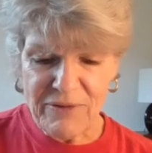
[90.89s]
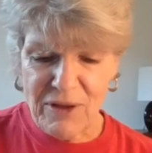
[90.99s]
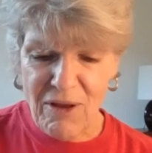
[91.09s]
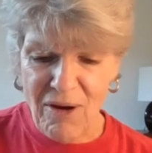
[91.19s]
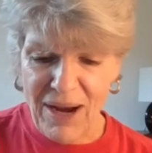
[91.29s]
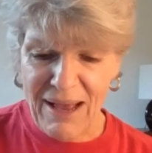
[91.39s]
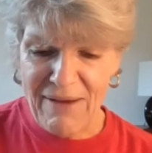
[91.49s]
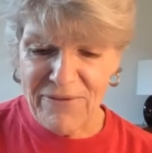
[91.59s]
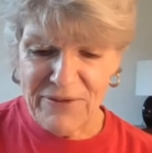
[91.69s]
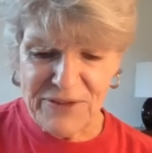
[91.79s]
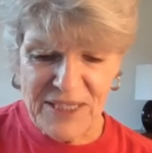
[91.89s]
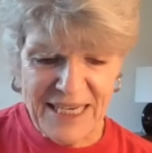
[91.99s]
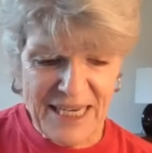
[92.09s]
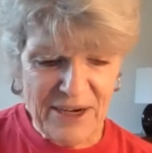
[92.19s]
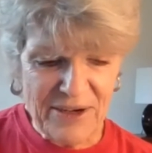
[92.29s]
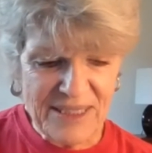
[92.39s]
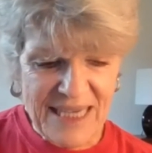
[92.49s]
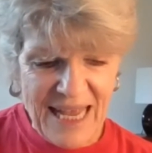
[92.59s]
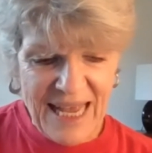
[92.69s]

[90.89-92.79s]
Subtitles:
Laura, of 15 years,